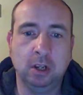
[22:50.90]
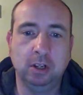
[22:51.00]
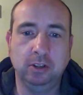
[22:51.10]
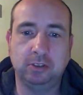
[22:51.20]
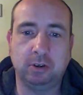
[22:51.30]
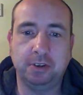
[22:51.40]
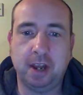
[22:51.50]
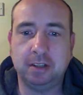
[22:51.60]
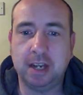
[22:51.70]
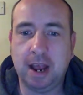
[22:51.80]
so
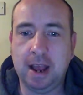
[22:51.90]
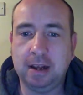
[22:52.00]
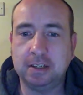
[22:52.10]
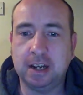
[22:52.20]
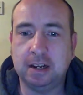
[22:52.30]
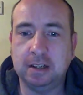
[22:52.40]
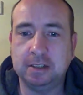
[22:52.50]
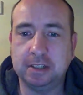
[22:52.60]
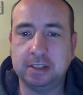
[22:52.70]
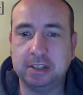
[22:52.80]
that they act
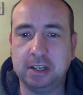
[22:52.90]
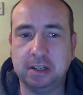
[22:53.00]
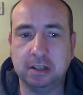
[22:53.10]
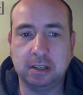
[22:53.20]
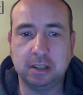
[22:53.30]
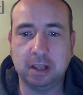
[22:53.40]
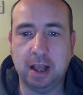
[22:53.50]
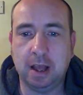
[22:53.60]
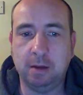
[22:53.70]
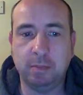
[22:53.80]
as a single
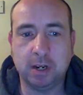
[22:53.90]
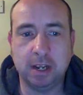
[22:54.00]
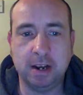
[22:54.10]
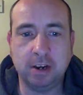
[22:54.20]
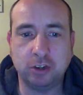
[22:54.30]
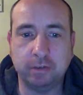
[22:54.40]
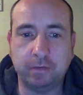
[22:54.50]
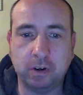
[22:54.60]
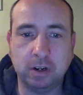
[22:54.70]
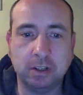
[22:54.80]
connection.
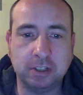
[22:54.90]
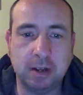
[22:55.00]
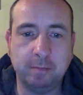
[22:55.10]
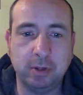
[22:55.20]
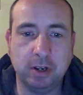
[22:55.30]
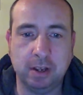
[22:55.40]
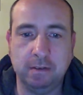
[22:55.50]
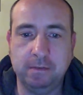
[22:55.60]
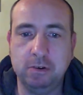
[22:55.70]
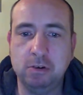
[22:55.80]
For example,
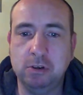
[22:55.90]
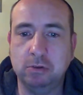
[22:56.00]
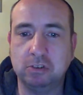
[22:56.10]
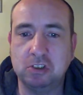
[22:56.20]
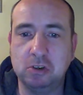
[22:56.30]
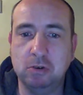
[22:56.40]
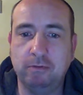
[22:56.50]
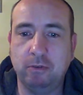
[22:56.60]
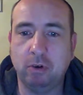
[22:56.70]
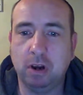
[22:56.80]
if you use two
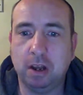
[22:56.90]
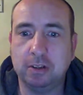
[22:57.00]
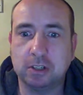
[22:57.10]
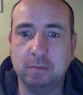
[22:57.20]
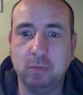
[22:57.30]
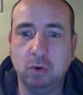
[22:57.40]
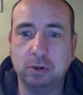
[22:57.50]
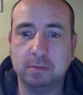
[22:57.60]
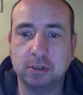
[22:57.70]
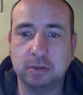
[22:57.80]
phone lines and
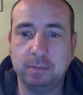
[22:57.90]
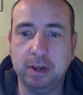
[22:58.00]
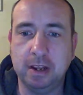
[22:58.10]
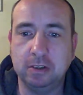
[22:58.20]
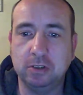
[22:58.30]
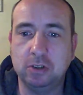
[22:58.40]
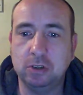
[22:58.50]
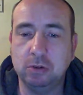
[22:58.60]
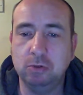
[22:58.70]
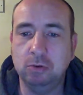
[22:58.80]
modems to place
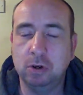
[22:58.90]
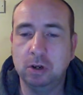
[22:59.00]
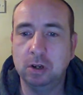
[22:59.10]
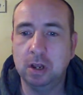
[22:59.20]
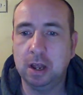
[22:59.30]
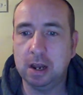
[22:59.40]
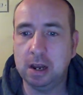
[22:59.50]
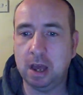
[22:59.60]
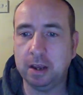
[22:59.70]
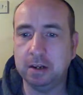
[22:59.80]

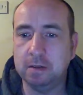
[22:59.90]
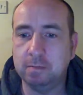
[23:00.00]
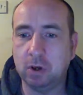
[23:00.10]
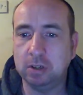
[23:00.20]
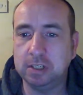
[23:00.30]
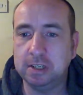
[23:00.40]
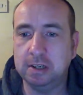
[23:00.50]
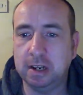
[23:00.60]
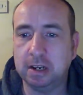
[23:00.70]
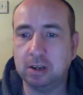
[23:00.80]
two-line
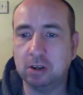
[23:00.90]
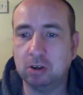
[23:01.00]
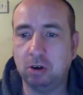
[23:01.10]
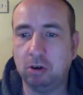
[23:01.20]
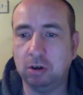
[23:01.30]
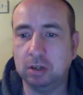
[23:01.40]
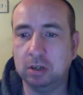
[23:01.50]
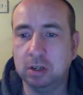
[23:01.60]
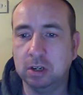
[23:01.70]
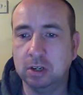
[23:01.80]
multi-link call
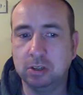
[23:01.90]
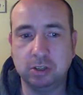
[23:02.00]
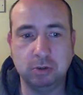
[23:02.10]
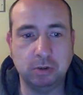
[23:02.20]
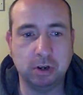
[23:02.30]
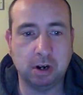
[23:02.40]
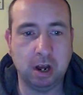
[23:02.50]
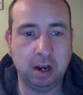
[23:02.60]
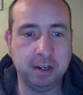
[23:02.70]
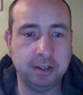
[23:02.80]
to your
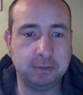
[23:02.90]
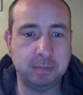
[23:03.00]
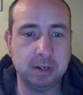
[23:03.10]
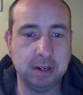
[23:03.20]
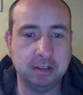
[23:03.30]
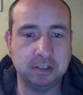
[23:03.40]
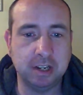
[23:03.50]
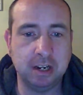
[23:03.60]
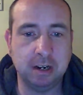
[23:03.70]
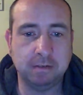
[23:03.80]
ISP,
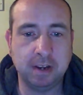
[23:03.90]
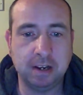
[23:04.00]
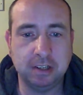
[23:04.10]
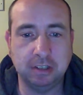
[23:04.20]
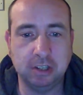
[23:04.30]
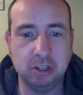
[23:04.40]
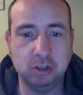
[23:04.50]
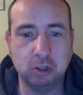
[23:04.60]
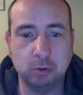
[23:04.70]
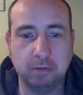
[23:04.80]
instead of getting the usual